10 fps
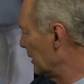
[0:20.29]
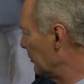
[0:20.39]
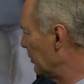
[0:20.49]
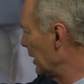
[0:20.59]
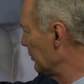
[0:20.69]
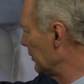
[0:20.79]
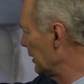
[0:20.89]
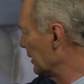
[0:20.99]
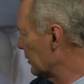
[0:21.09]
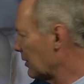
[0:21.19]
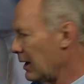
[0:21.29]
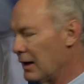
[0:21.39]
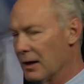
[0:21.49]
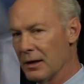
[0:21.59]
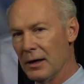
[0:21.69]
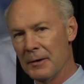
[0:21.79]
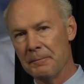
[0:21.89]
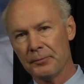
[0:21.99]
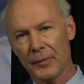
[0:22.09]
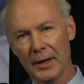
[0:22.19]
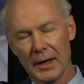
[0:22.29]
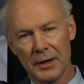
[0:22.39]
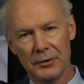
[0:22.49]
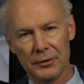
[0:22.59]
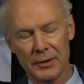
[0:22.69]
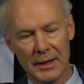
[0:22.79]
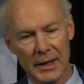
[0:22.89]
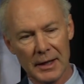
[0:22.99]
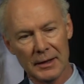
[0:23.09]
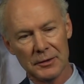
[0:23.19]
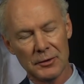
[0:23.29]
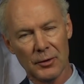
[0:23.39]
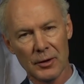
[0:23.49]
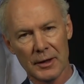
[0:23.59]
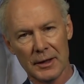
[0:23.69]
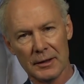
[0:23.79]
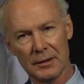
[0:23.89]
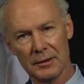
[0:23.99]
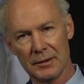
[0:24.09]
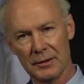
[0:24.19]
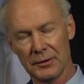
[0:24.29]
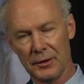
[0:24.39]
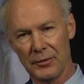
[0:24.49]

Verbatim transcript: abutment and crown, and you can't torque it to